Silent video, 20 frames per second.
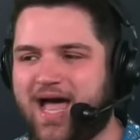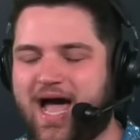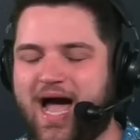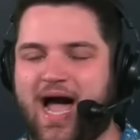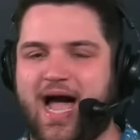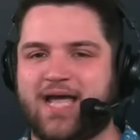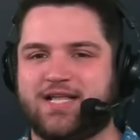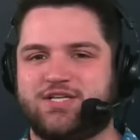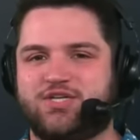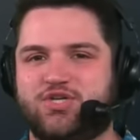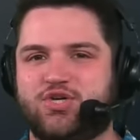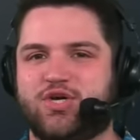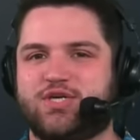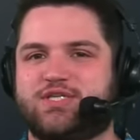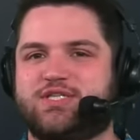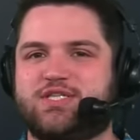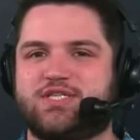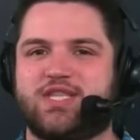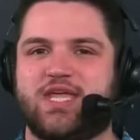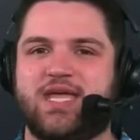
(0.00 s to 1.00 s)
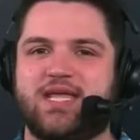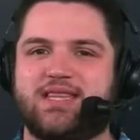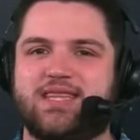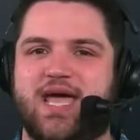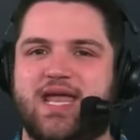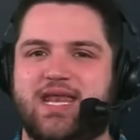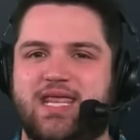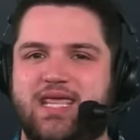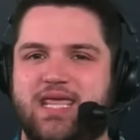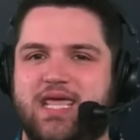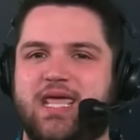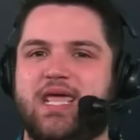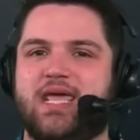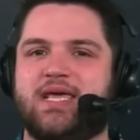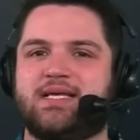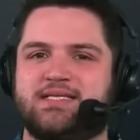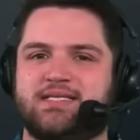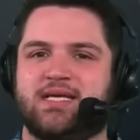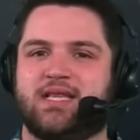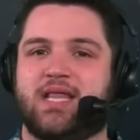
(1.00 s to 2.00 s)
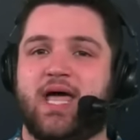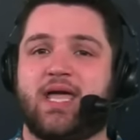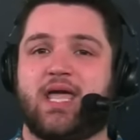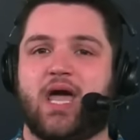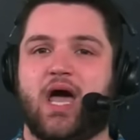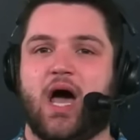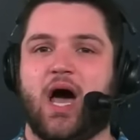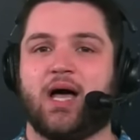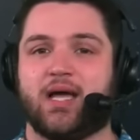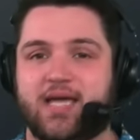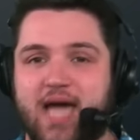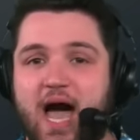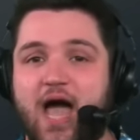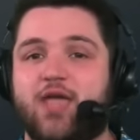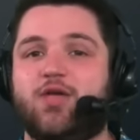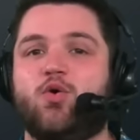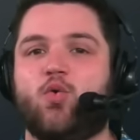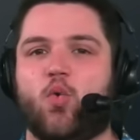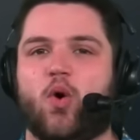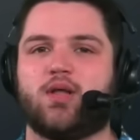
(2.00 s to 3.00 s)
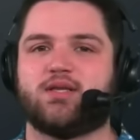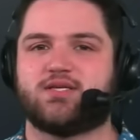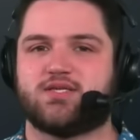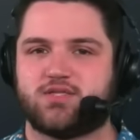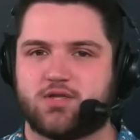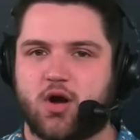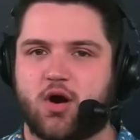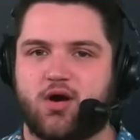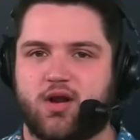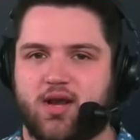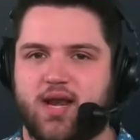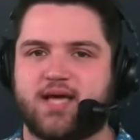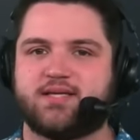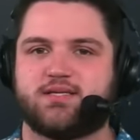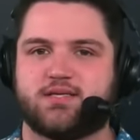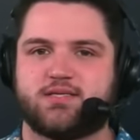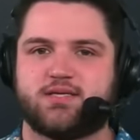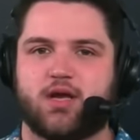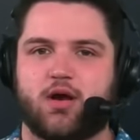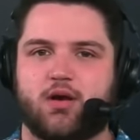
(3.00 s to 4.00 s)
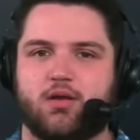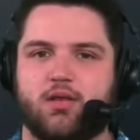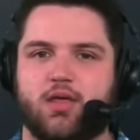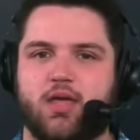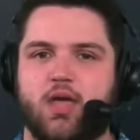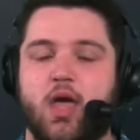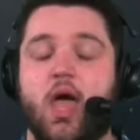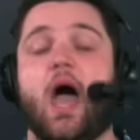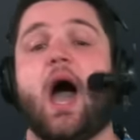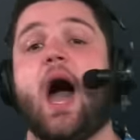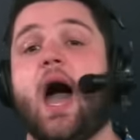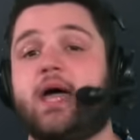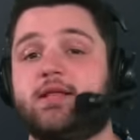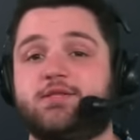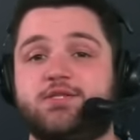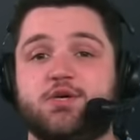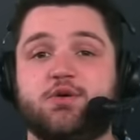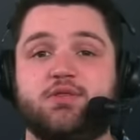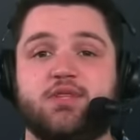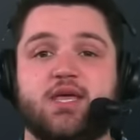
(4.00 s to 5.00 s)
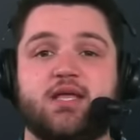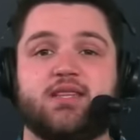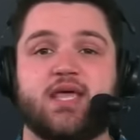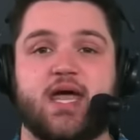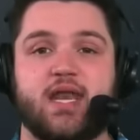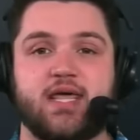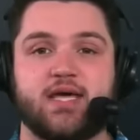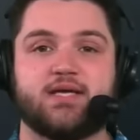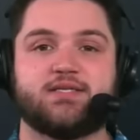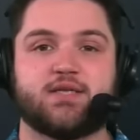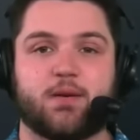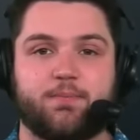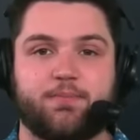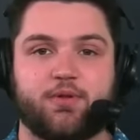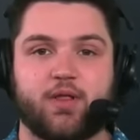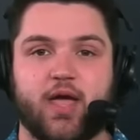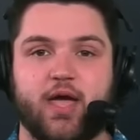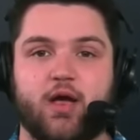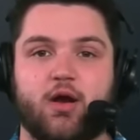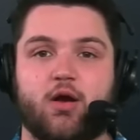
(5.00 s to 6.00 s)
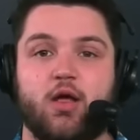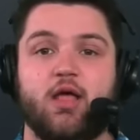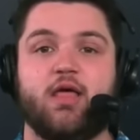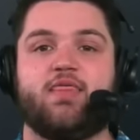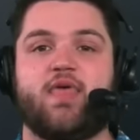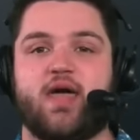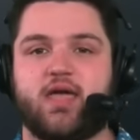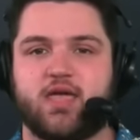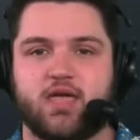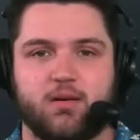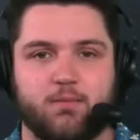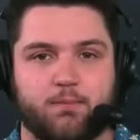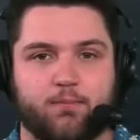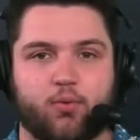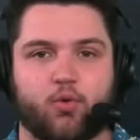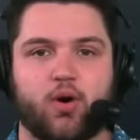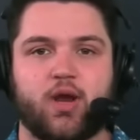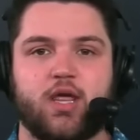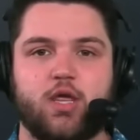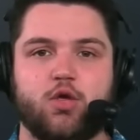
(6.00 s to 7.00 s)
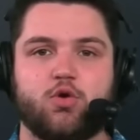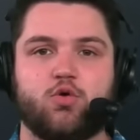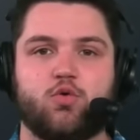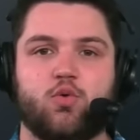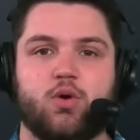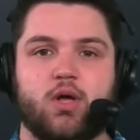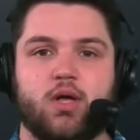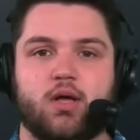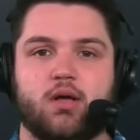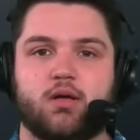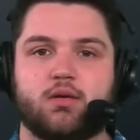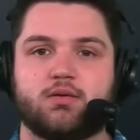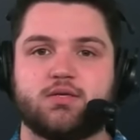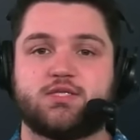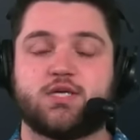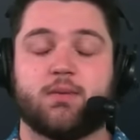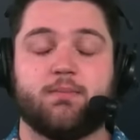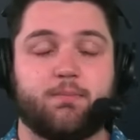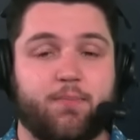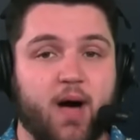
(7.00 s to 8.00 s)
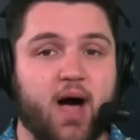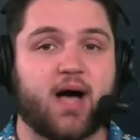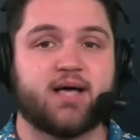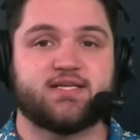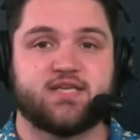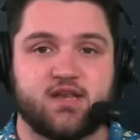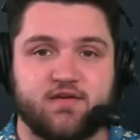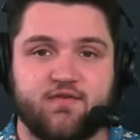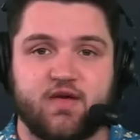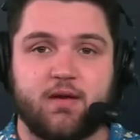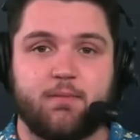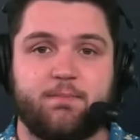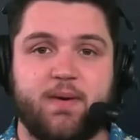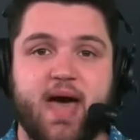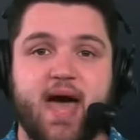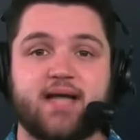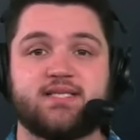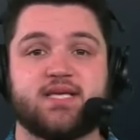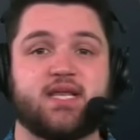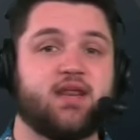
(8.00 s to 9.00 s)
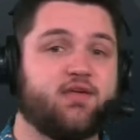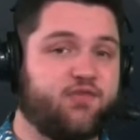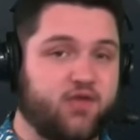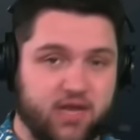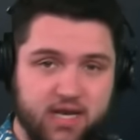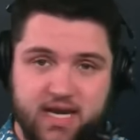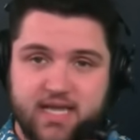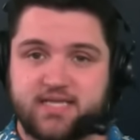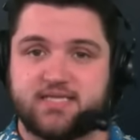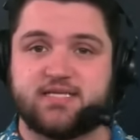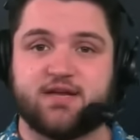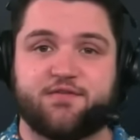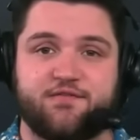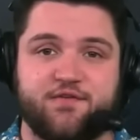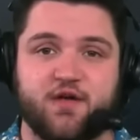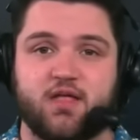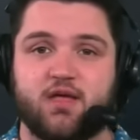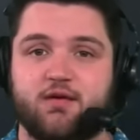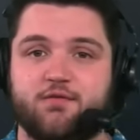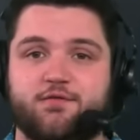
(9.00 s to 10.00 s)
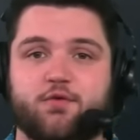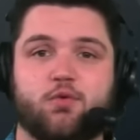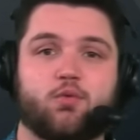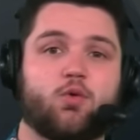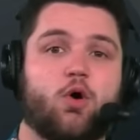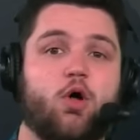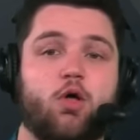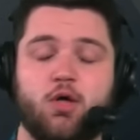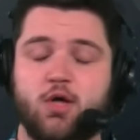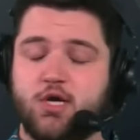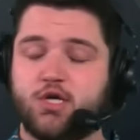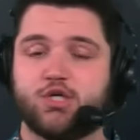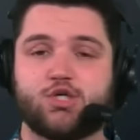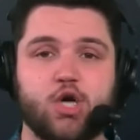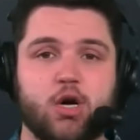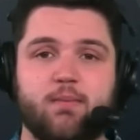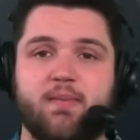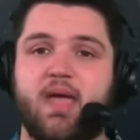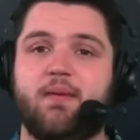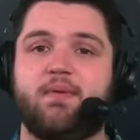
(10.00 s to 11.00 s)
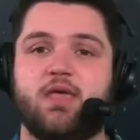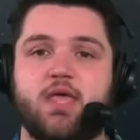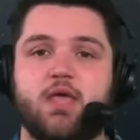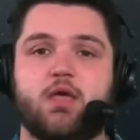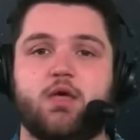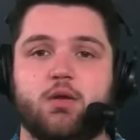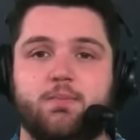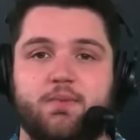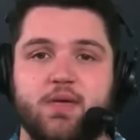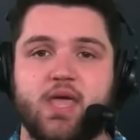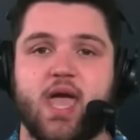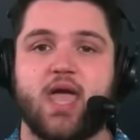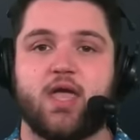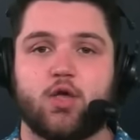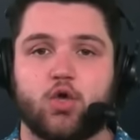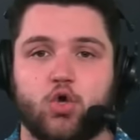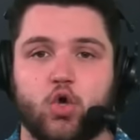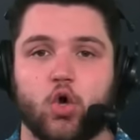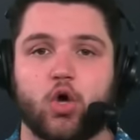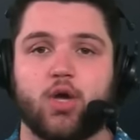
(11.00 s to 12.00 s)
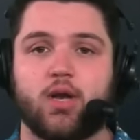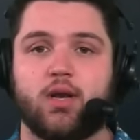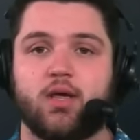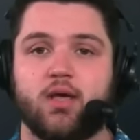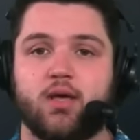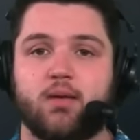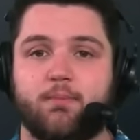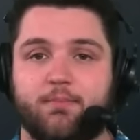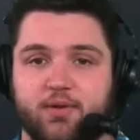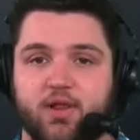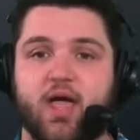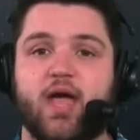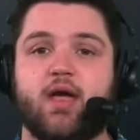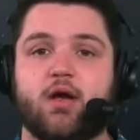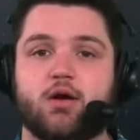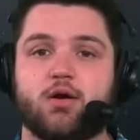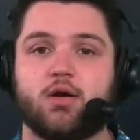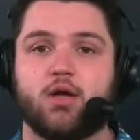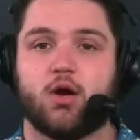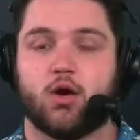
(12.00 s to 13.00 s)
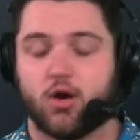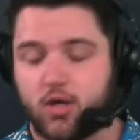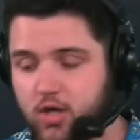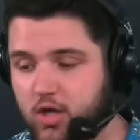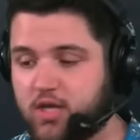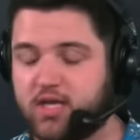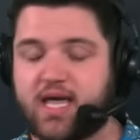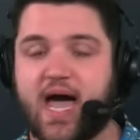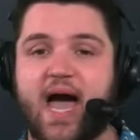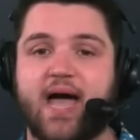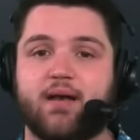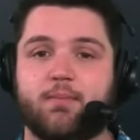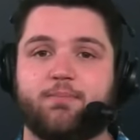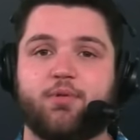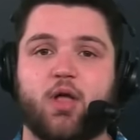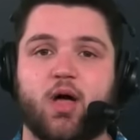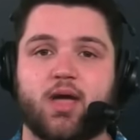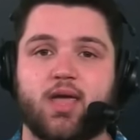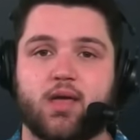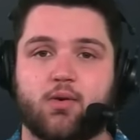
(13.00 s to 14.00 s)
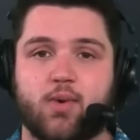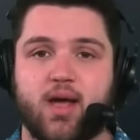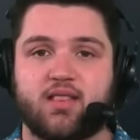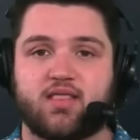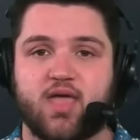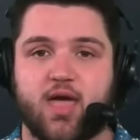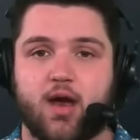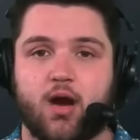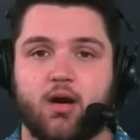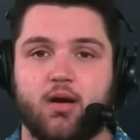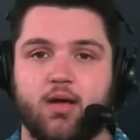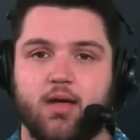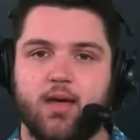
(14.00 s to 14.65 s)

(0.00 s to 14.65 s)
I just think that he isn't like a guy you want starting necessarily. I do think that he is a player that can bring you some positive impact. And if he needs to fill in for a role, sure, maybe he could be a good player or a good guy to plug in right there.